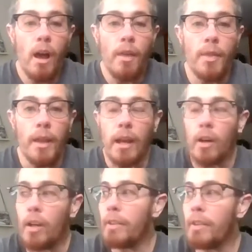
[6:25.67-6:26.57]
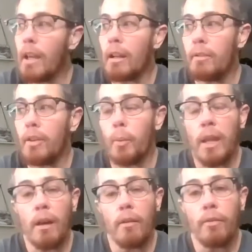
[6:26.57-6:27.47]
the area of town I live in, we
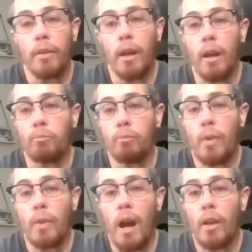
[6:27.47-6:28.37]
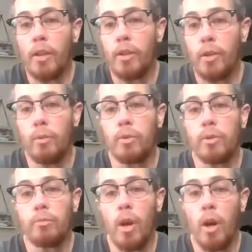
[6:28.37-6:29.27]
have you know, a
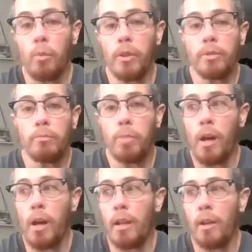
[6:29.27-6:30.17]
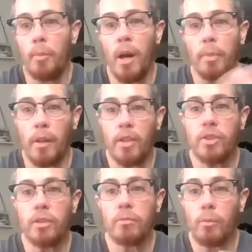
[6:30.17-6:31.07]
huge homeless you know
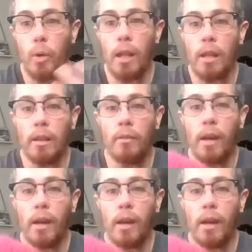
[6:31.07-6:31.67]
population where I live.